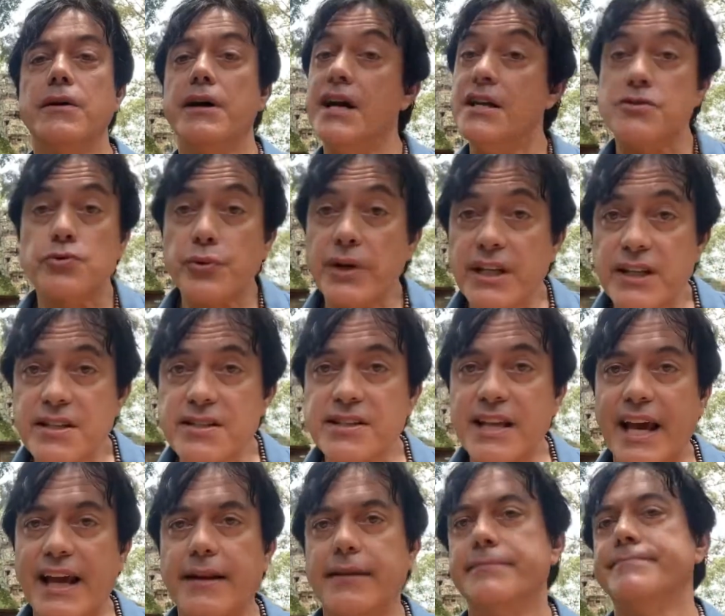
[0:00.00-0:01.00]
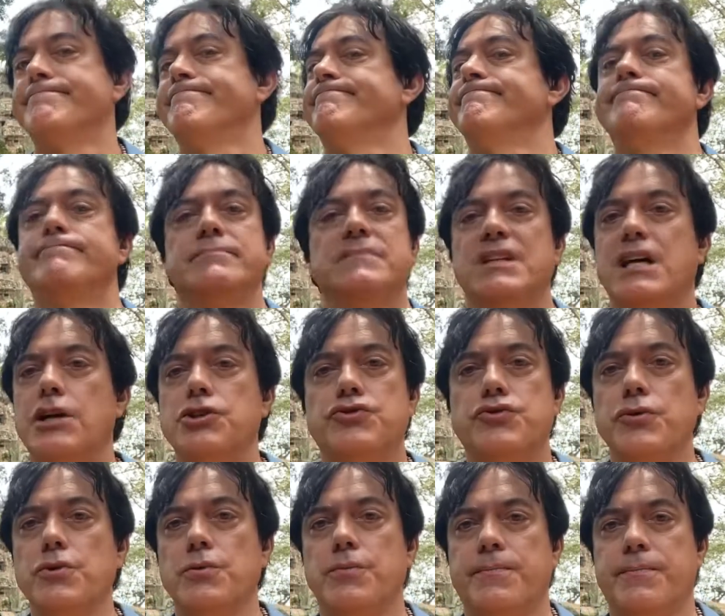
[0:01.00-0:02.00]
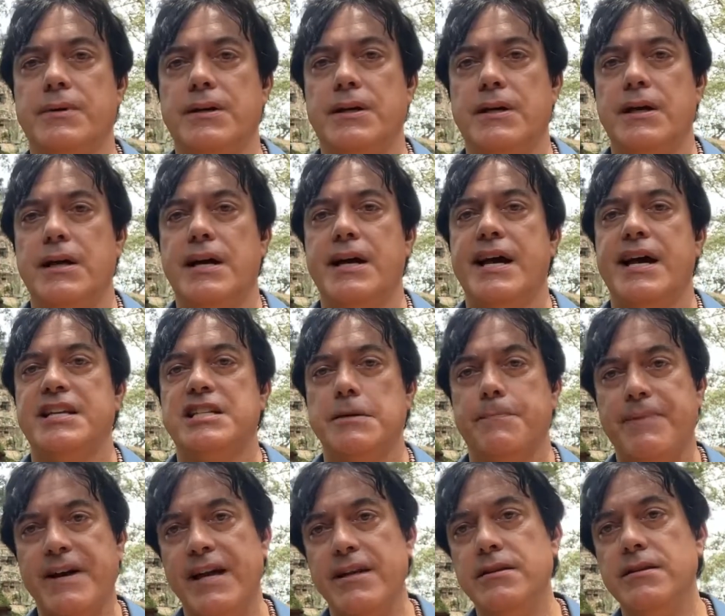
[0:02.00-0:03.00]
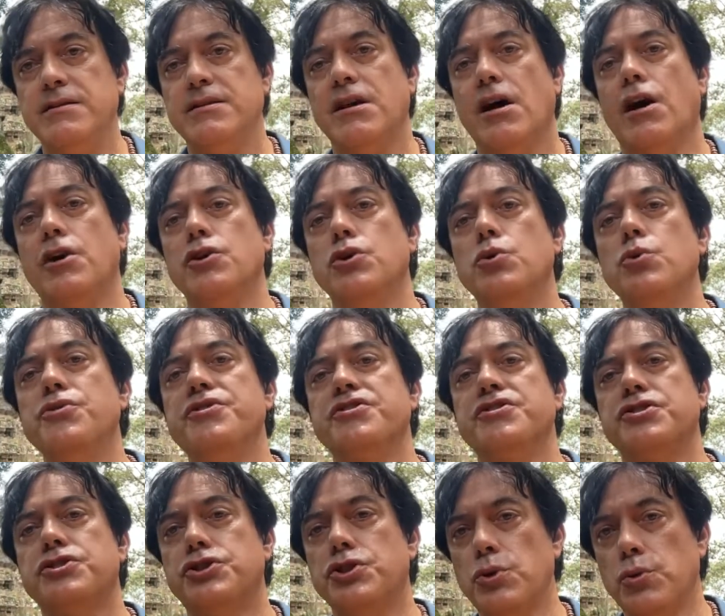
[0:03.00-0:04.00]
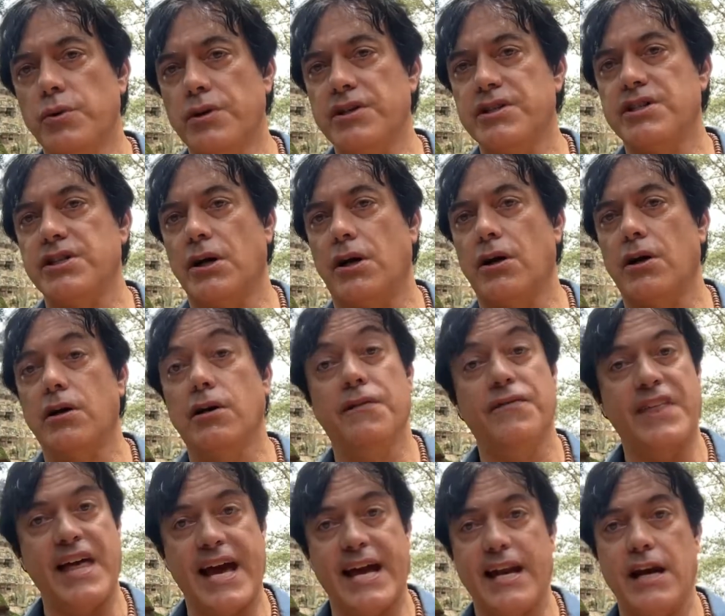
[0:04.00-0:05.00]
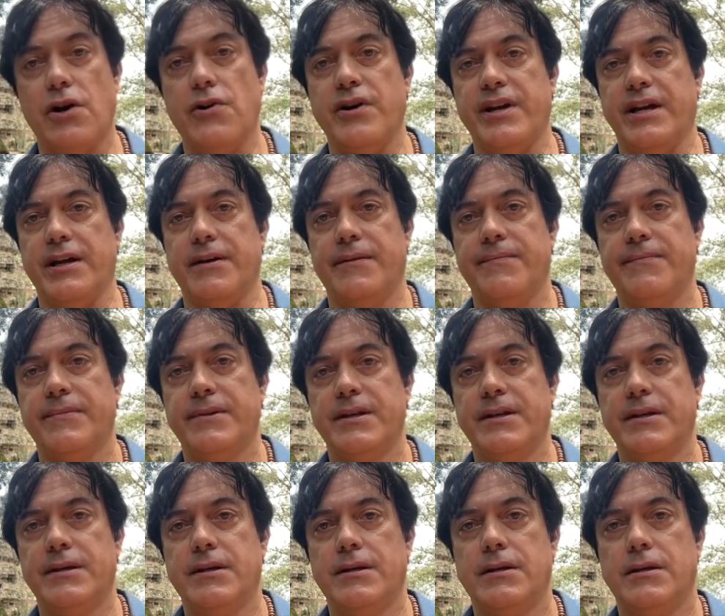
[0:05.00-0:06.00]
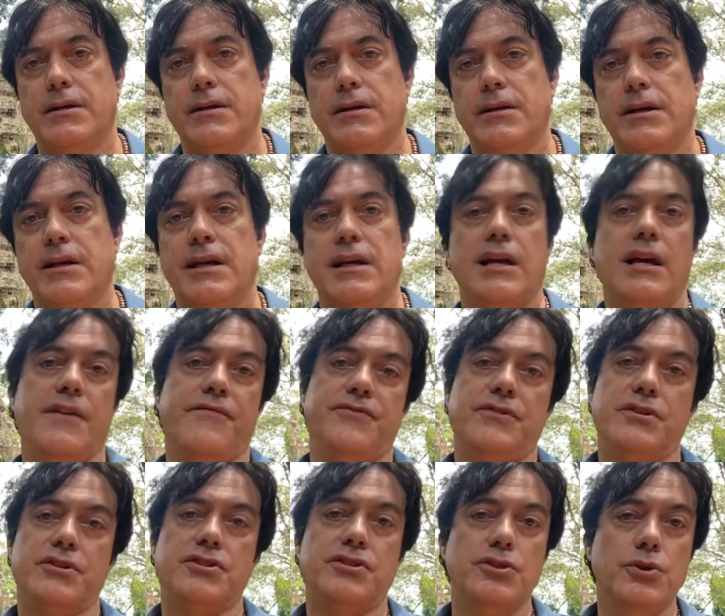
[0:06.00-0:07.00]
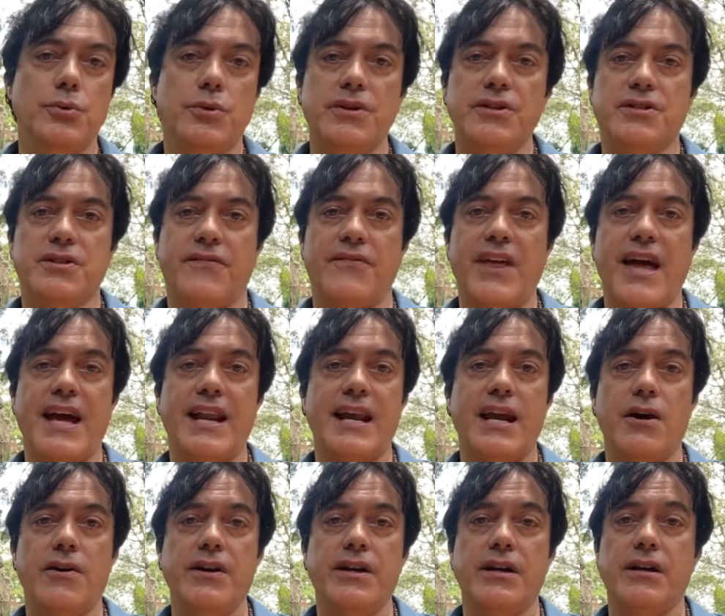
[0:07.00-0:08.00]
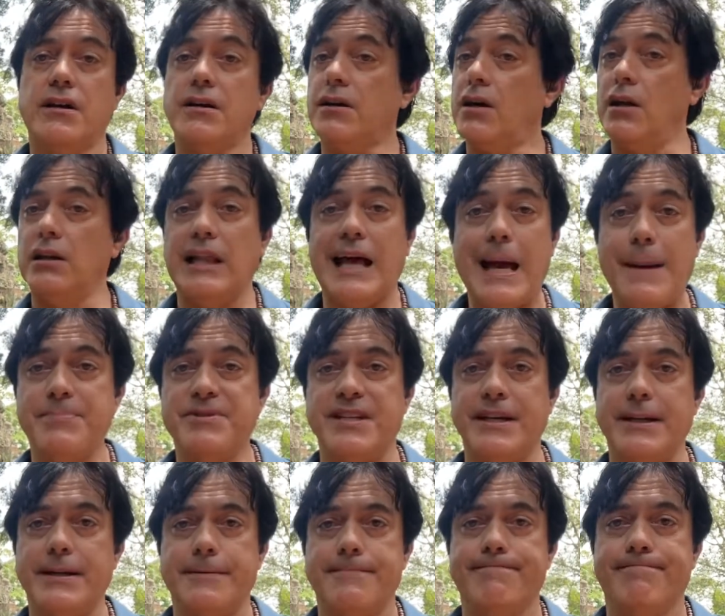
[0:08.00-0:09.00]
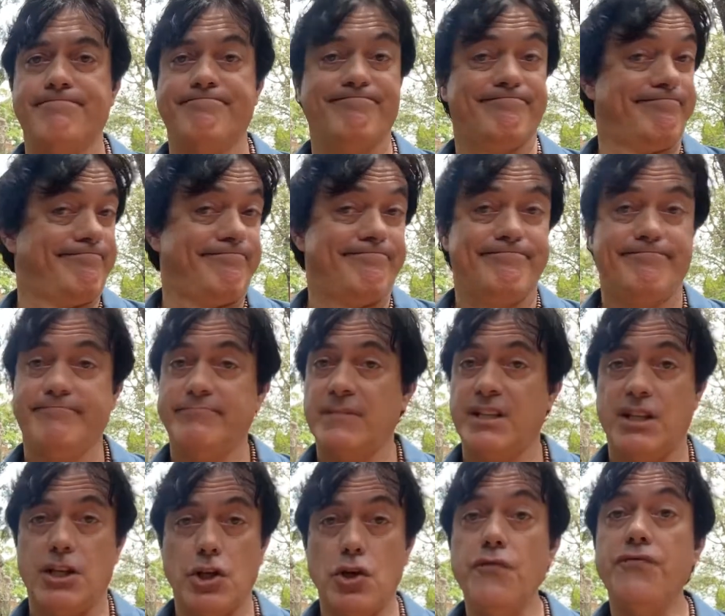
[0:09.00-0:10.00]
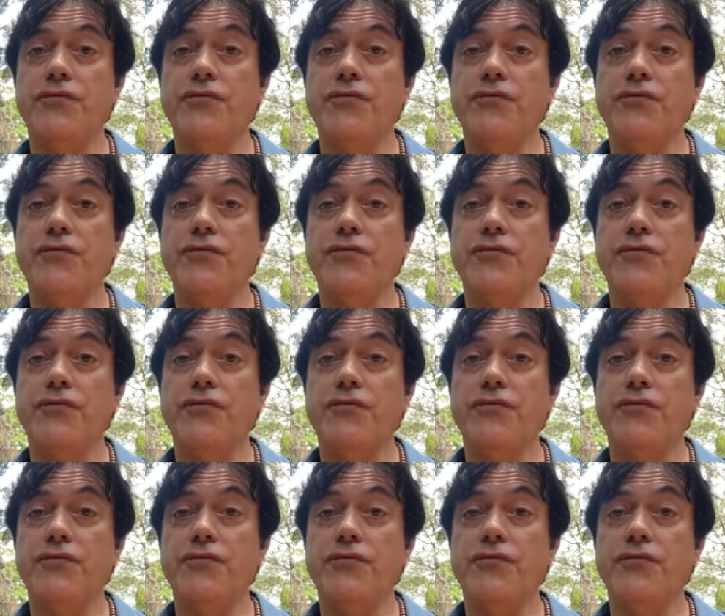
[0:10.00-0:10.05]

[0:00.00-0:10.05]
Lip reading: It's real estate. Not true. It depends on who the stewards are of that area. If the stewards of that area collapse it, you've